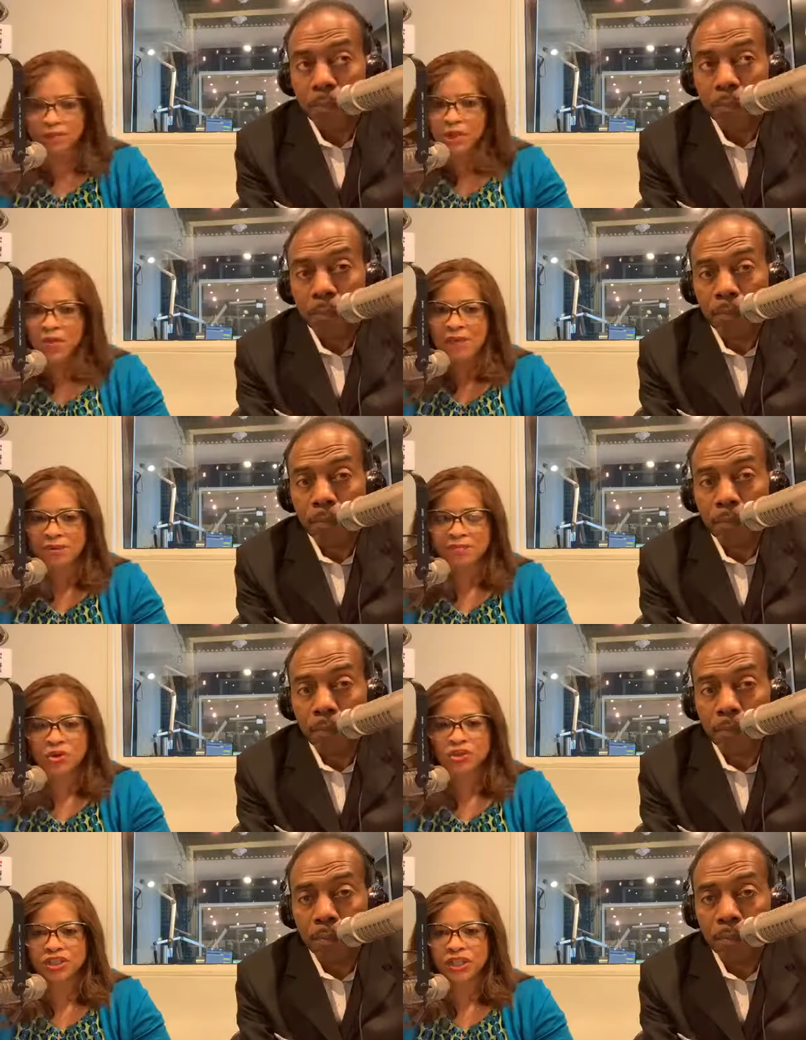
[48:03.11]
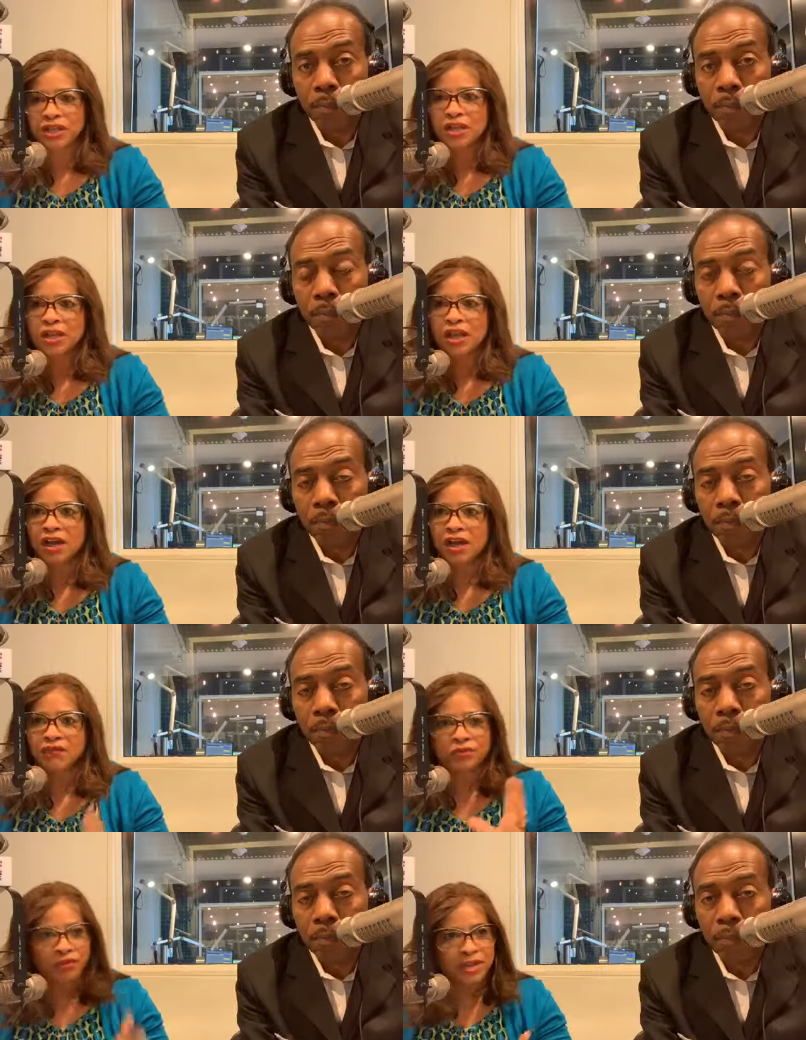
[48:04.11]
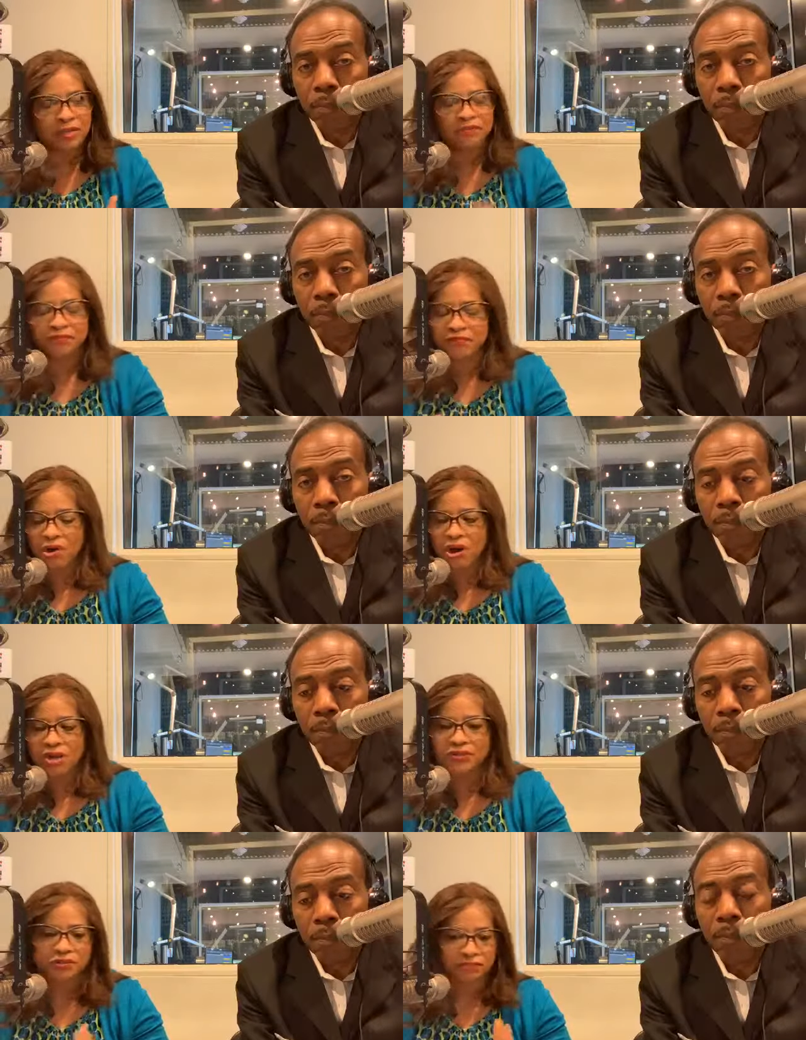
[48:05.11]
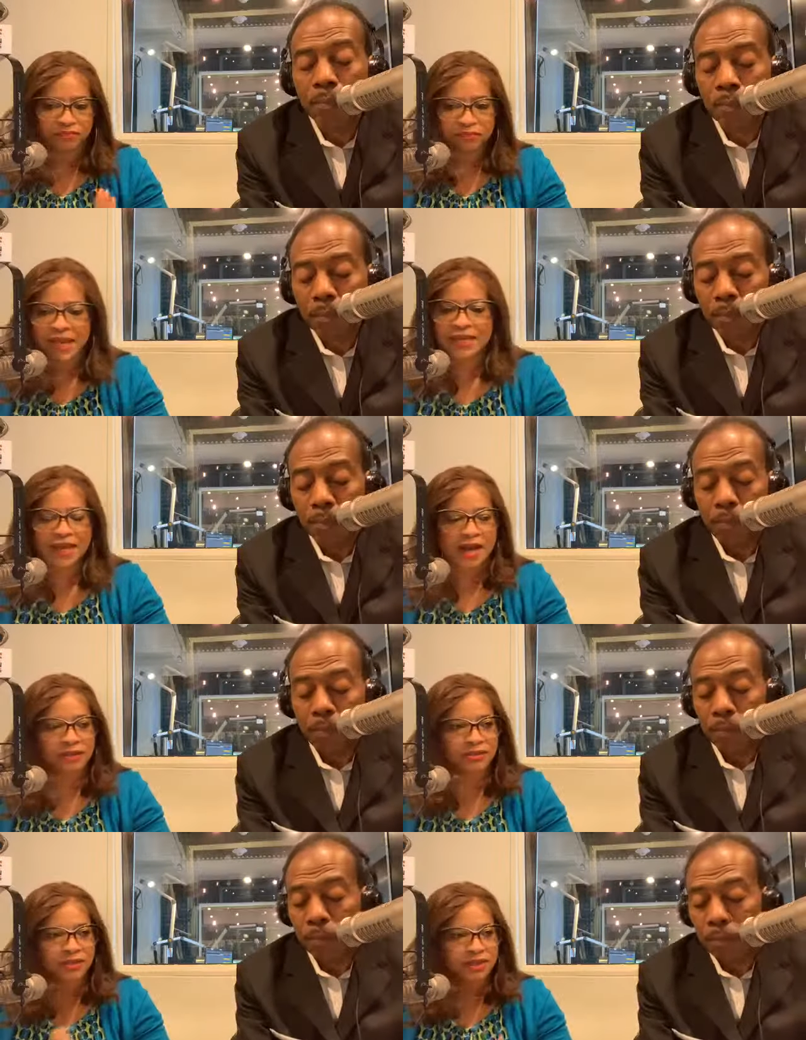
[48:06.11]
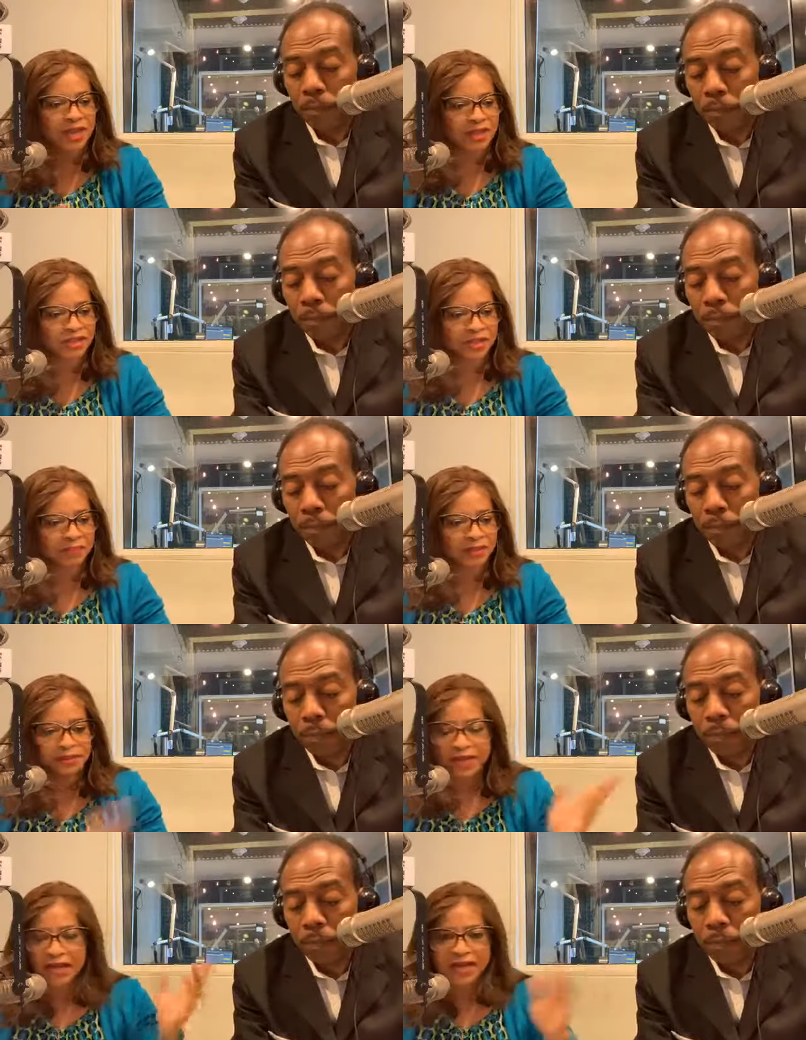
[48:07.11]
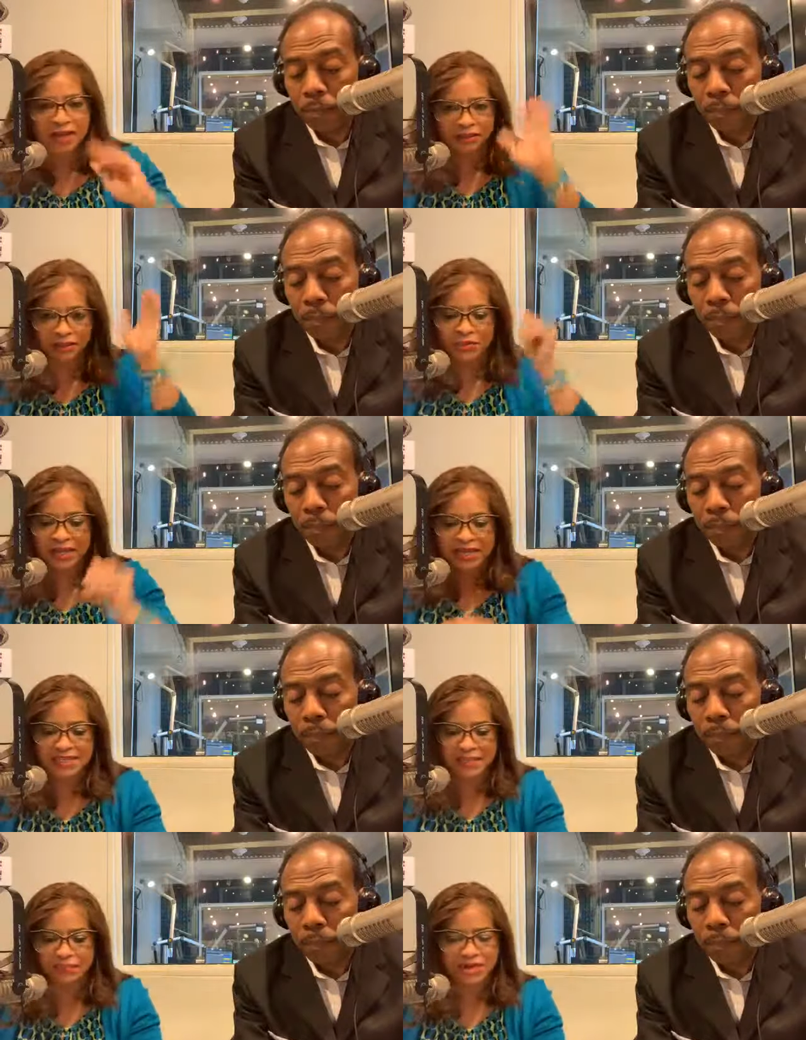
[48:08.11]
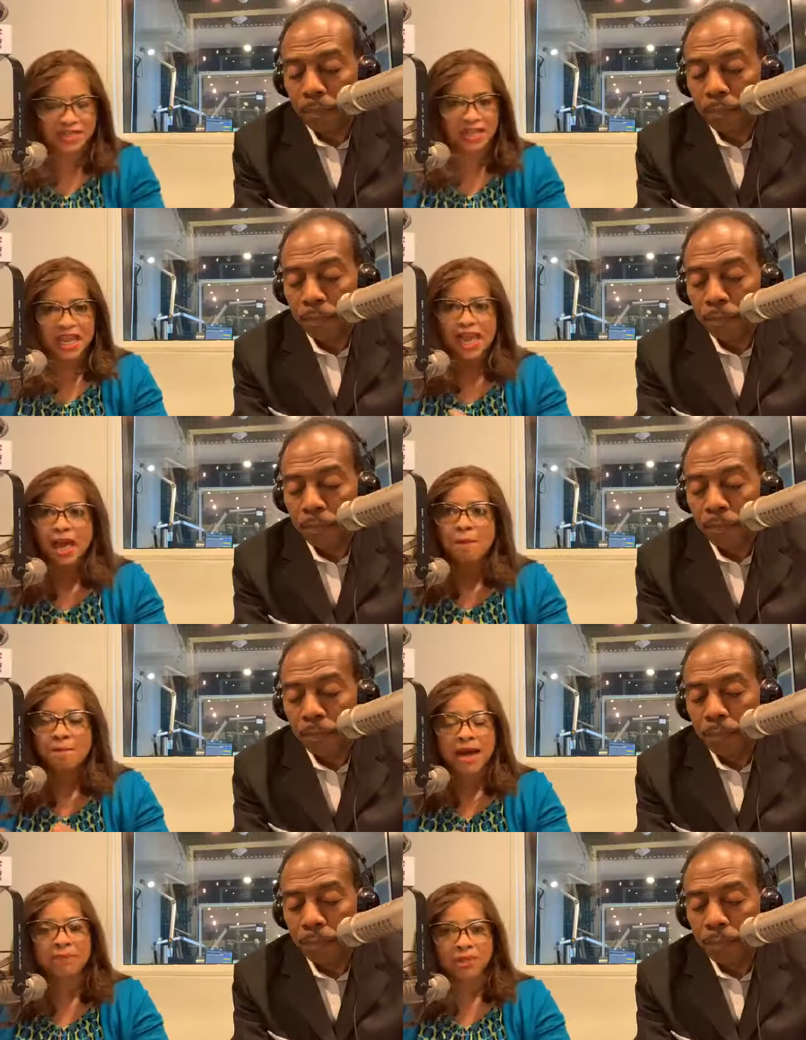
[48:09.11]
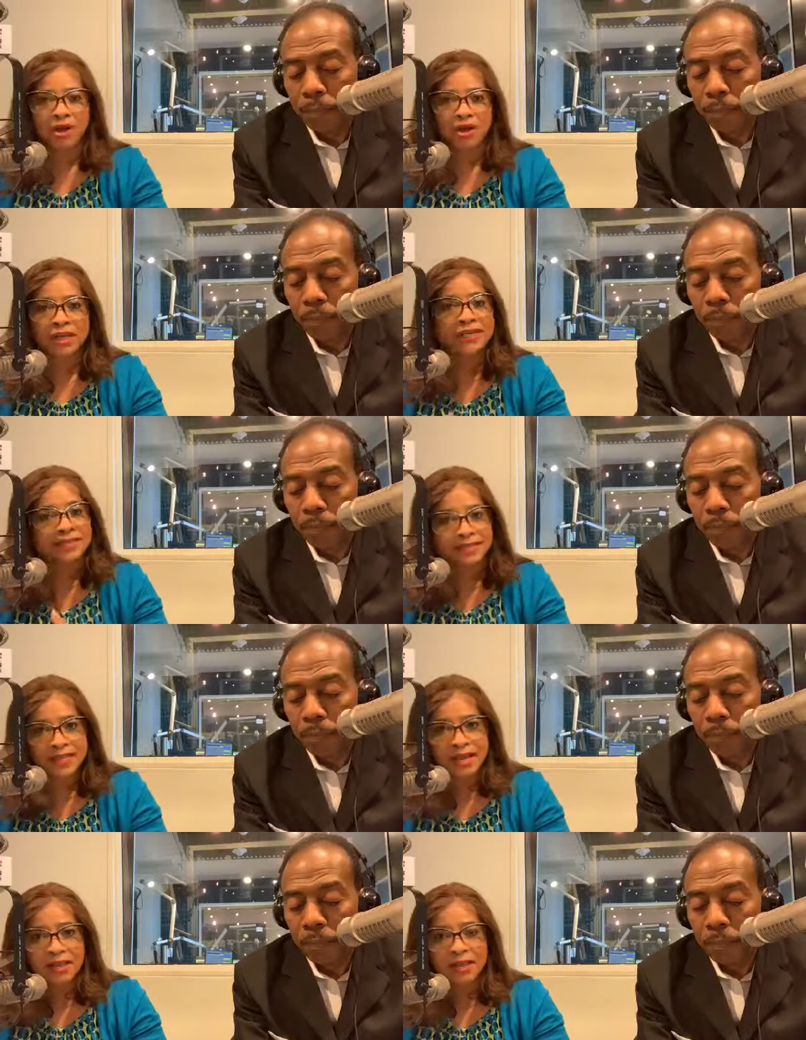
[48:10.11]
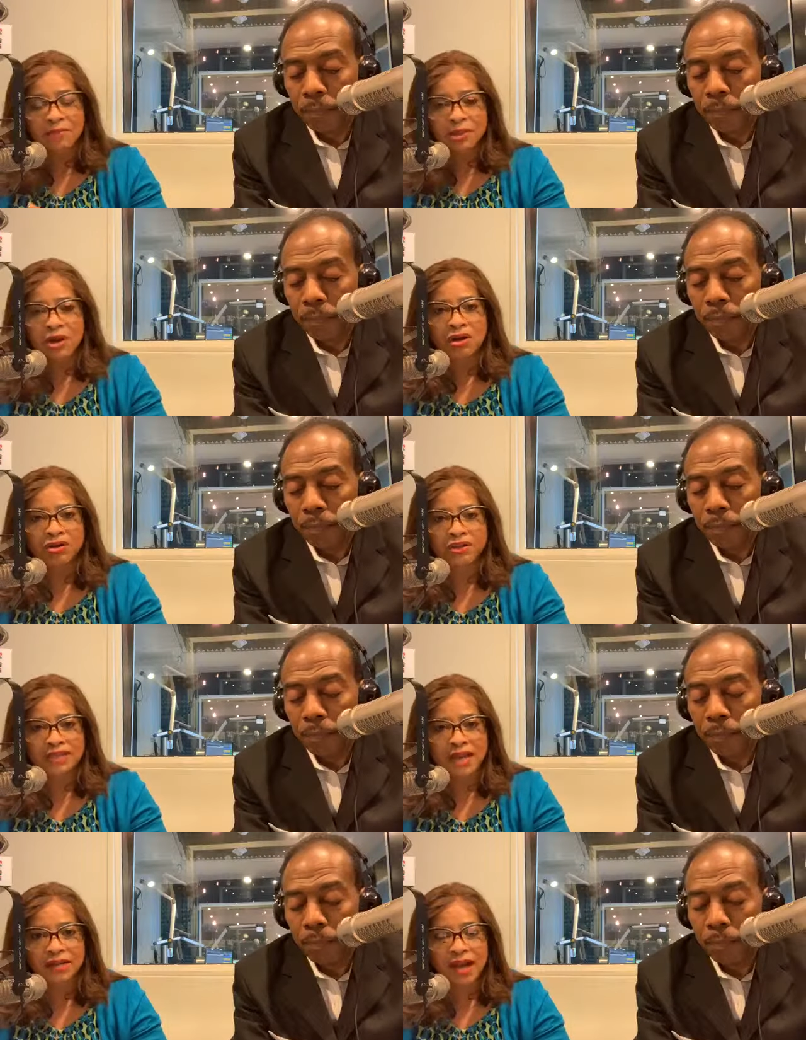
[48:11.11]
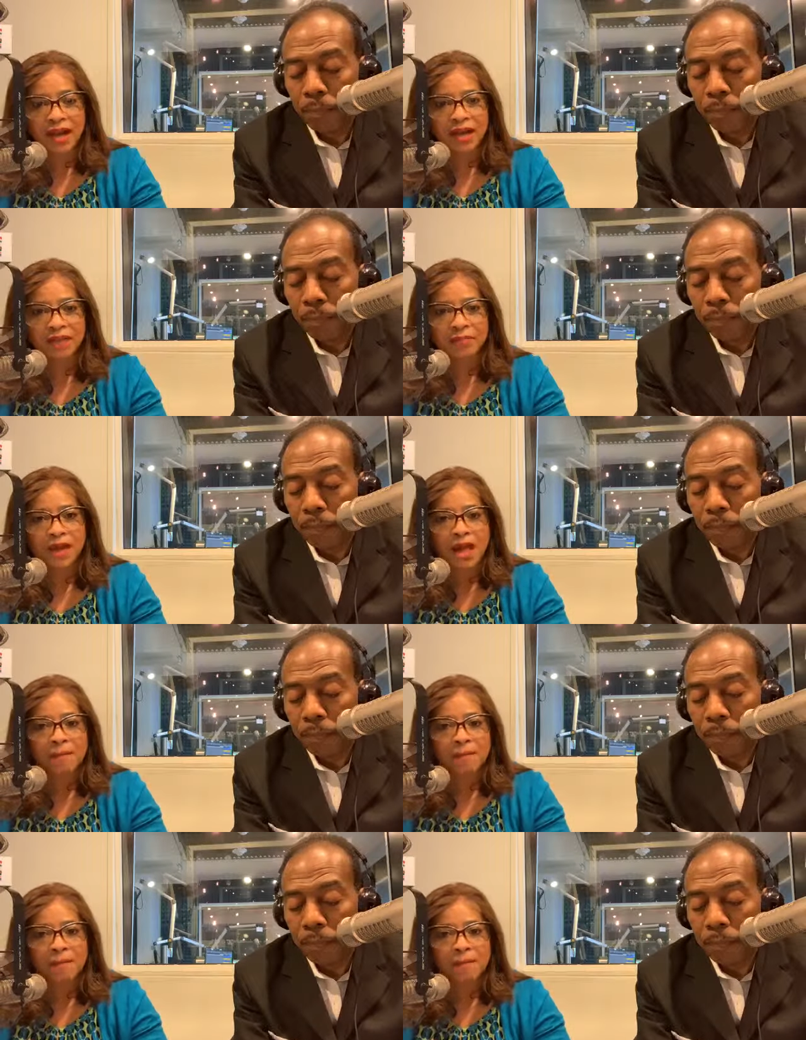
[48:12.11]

Speaker 1: a blowout promotion, of uh, three parts, $8, dollar dollar shipping, $9, quick, easy, breezy. My blog is dellblogger.com.